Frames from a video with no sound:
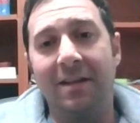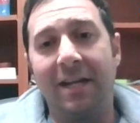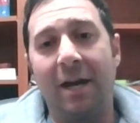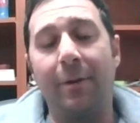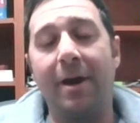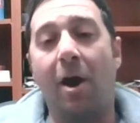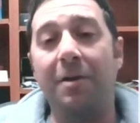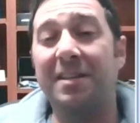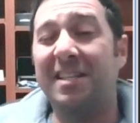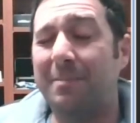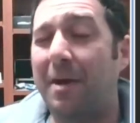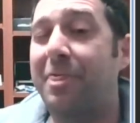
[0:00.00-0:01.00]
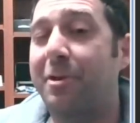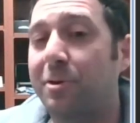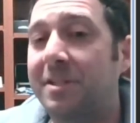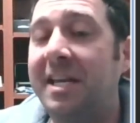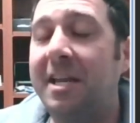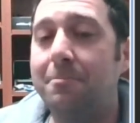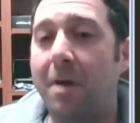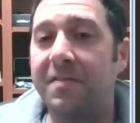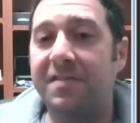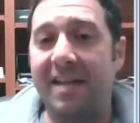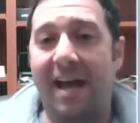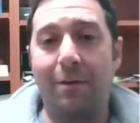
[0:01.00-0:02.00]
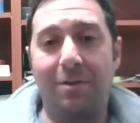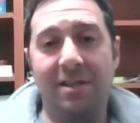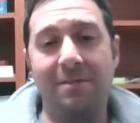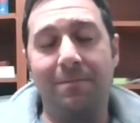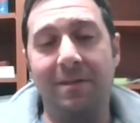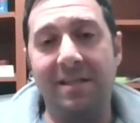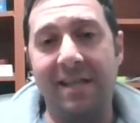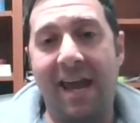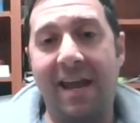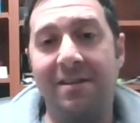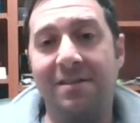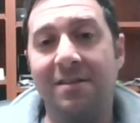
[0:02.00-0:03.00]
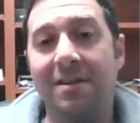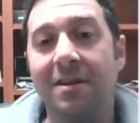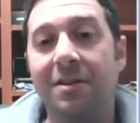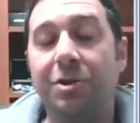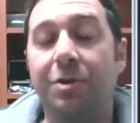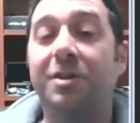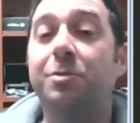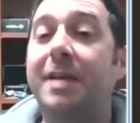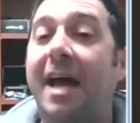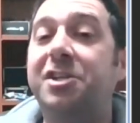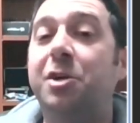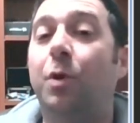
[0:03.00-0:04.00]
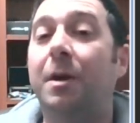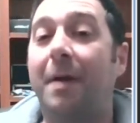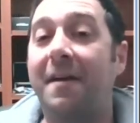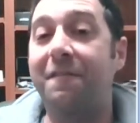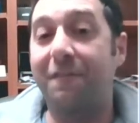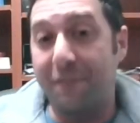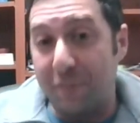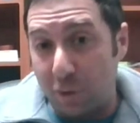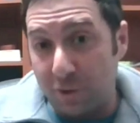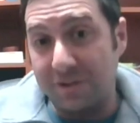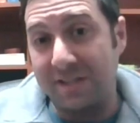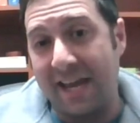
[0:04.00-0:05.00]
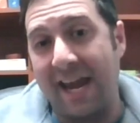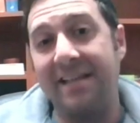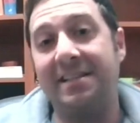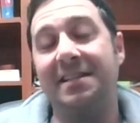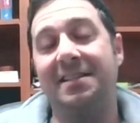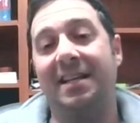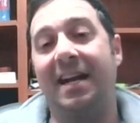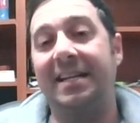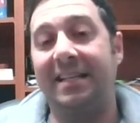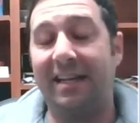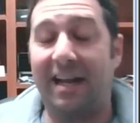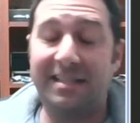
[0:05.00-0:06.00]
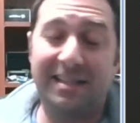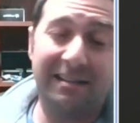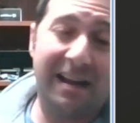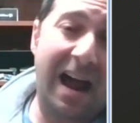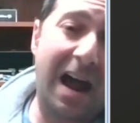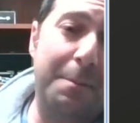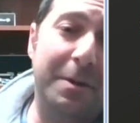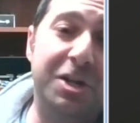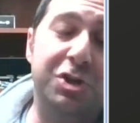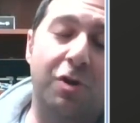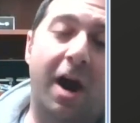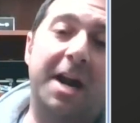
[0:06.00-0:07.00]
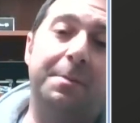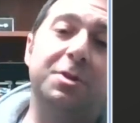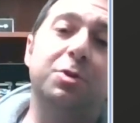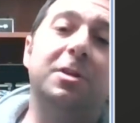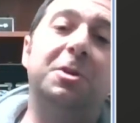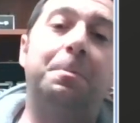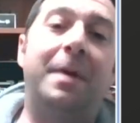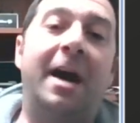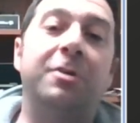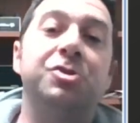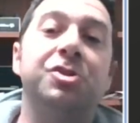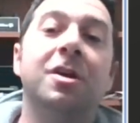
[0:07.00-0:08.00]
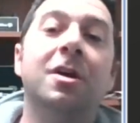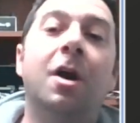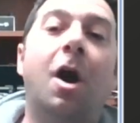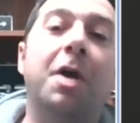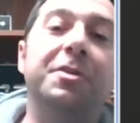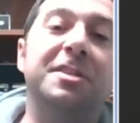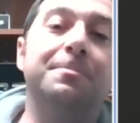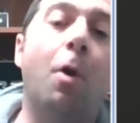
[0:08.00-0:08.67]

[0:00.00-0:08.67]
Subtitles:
Here we are. This is about 13 months out, this case. So this was actually one of my first cases that I did. I said, I'm going to try it. I'm going to do a little pouch on this